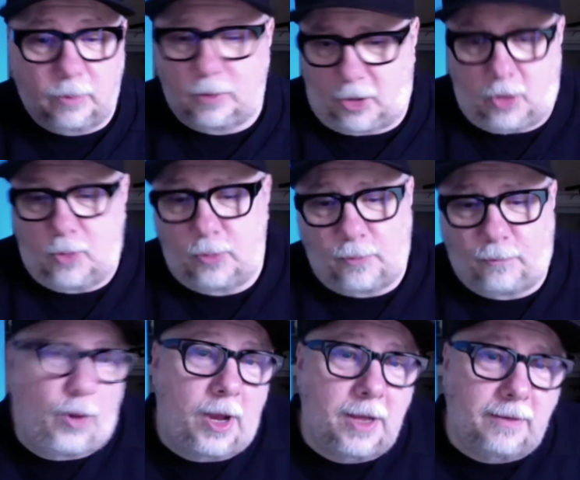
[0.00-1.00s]
go to
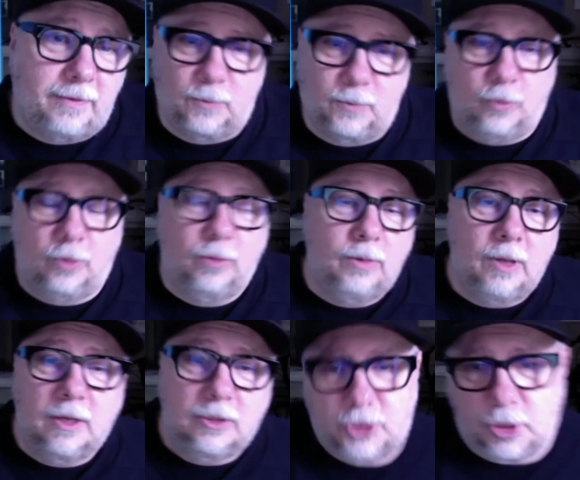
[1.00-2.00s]
France and we'll
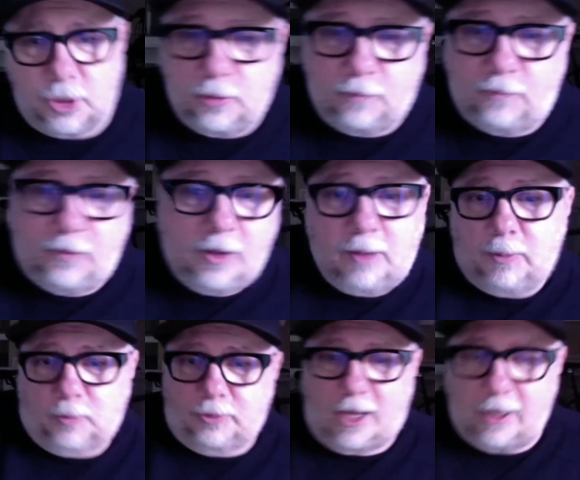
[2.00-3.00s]
show your film and
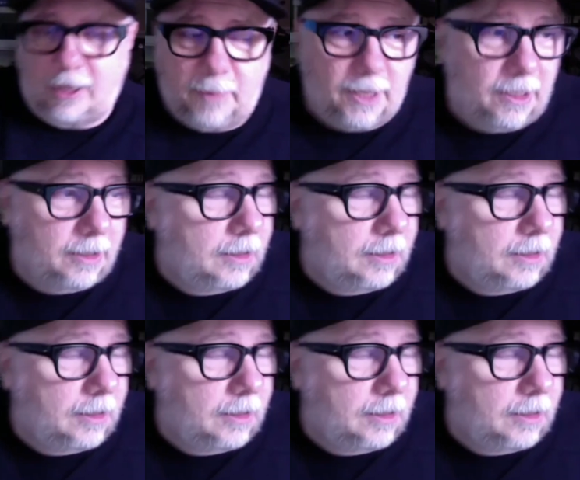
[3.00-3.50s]
we'll talk about it.